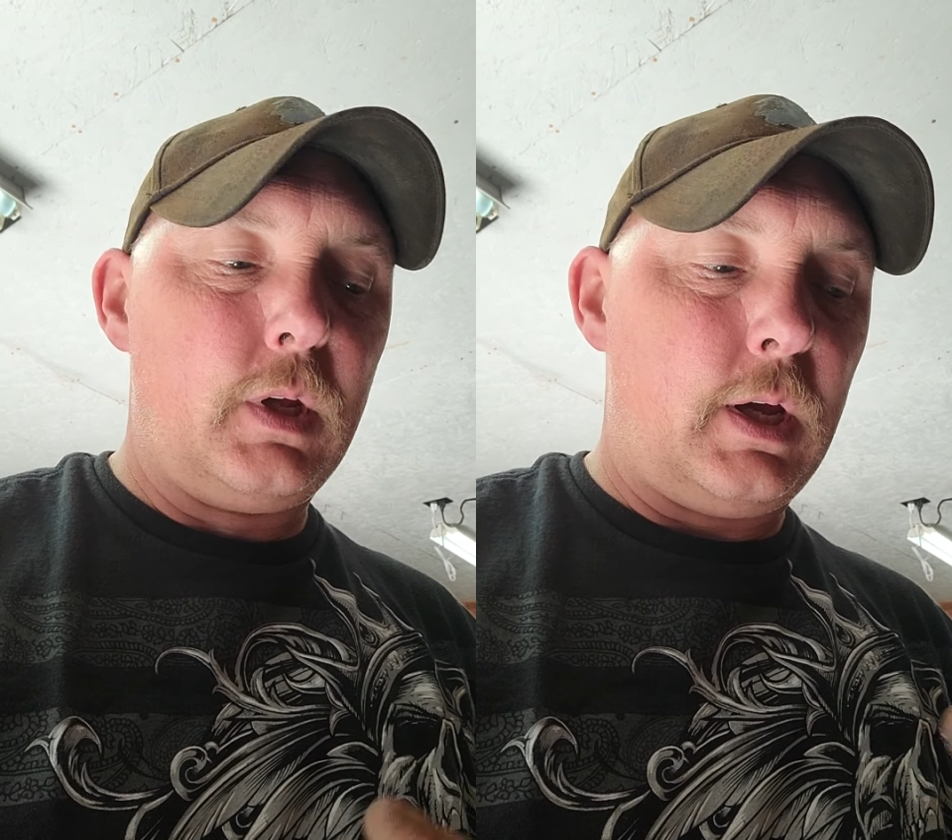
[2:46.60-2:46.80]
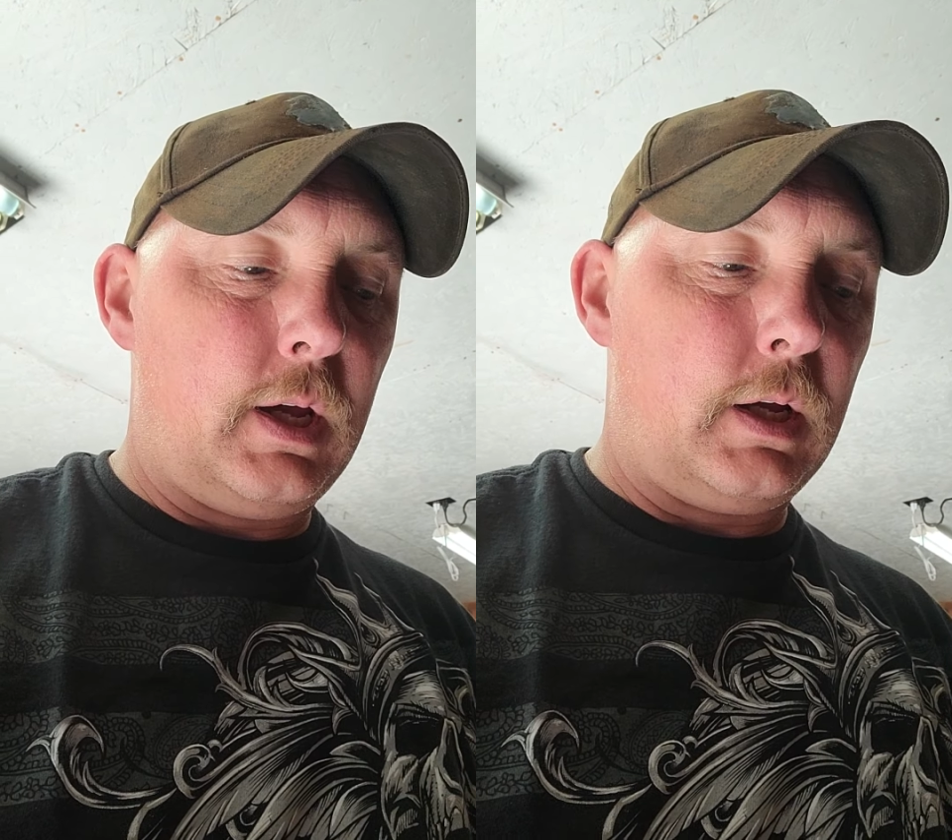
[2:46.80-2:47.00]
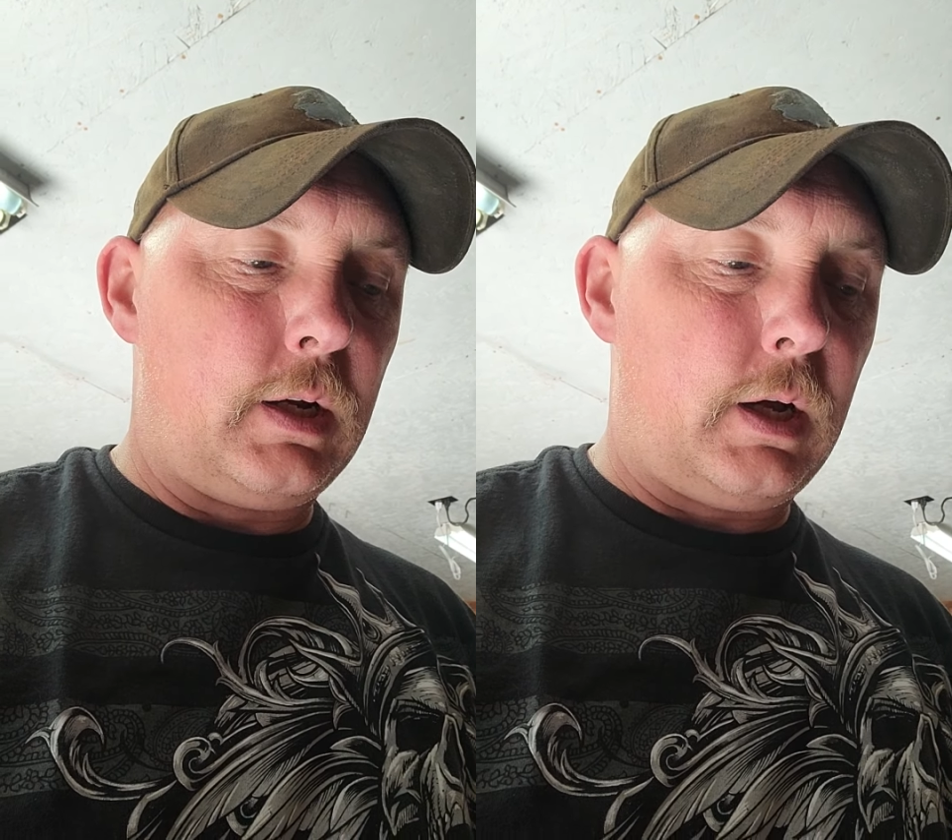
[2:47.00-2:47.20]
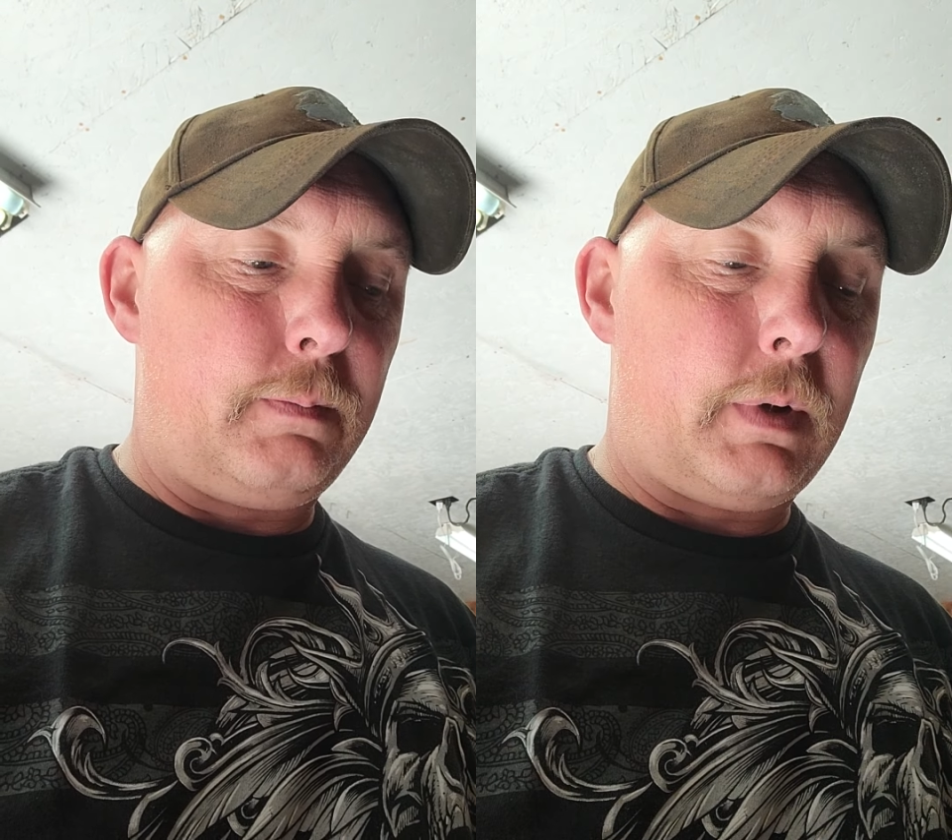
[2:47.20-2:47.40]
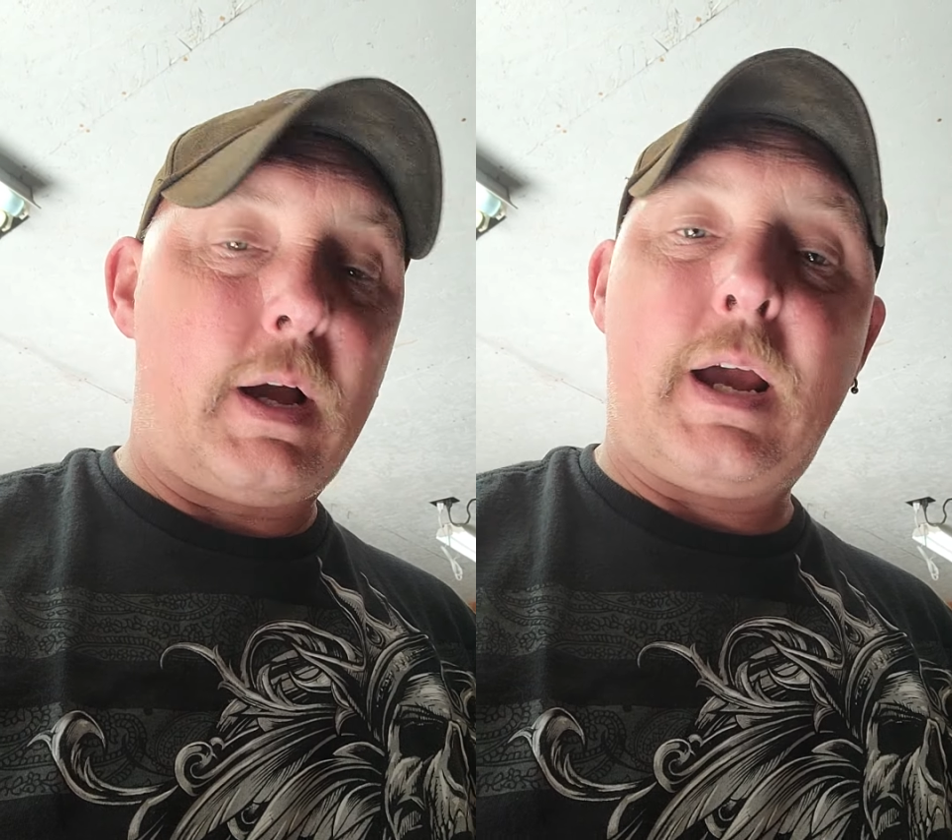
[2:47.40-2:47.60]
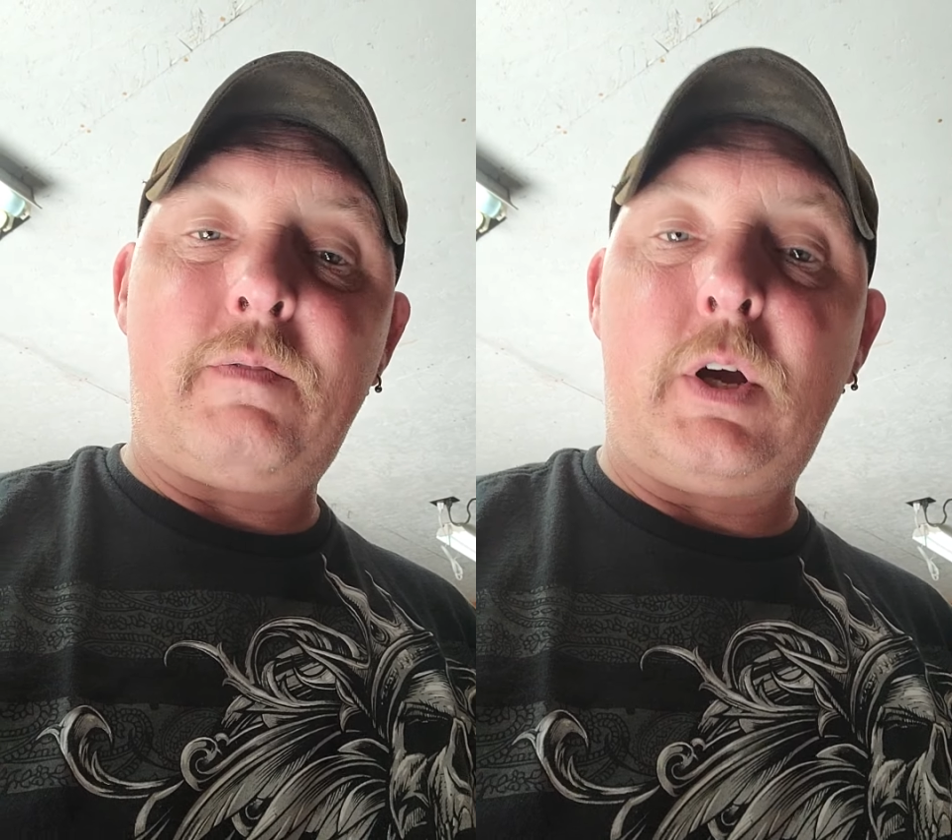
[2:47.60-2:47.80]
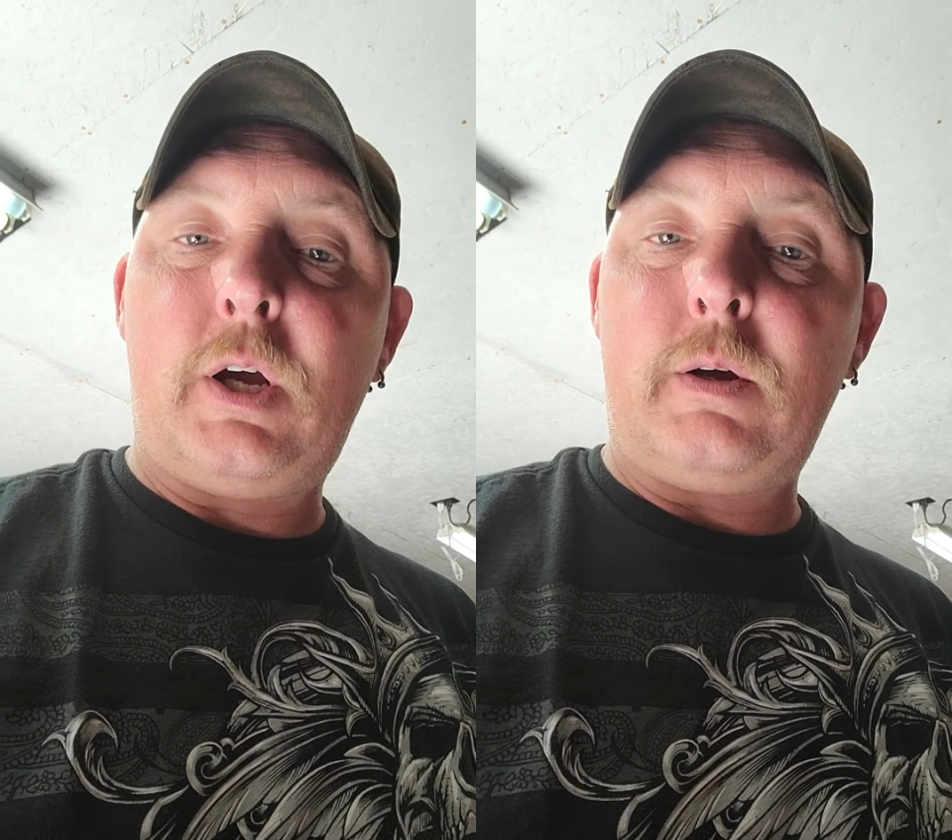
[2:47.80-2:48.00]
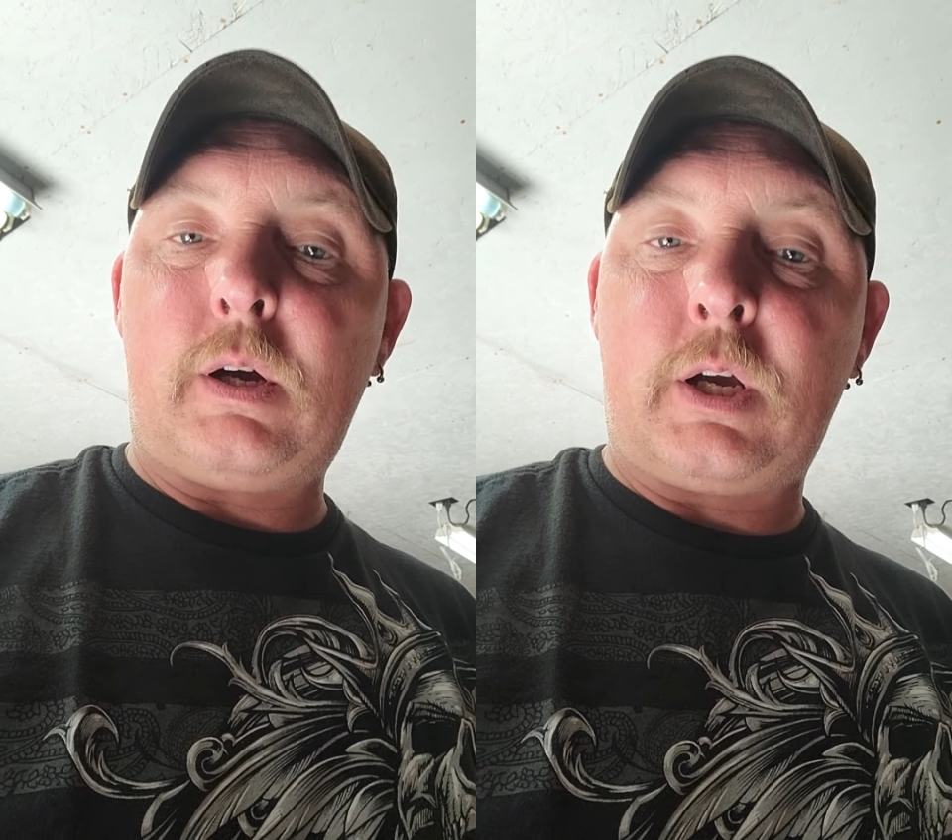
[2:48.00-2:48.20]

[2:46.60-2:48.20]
And I have a